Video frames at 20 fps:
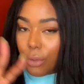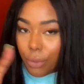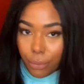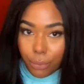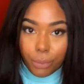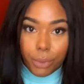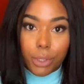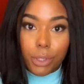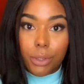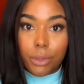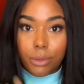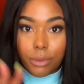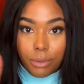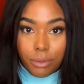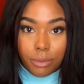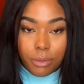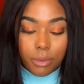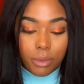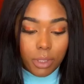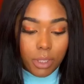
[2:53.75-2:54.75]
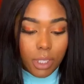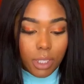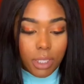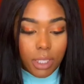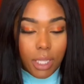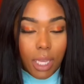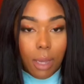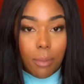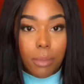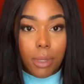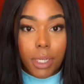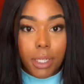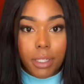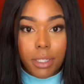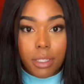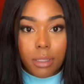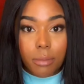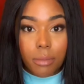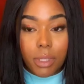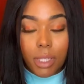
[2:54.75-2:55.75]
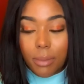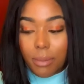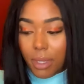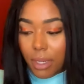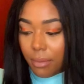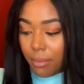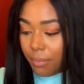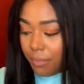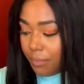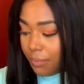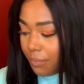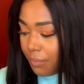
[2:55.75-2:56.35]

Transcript: we'll get to that. But here's some lemon.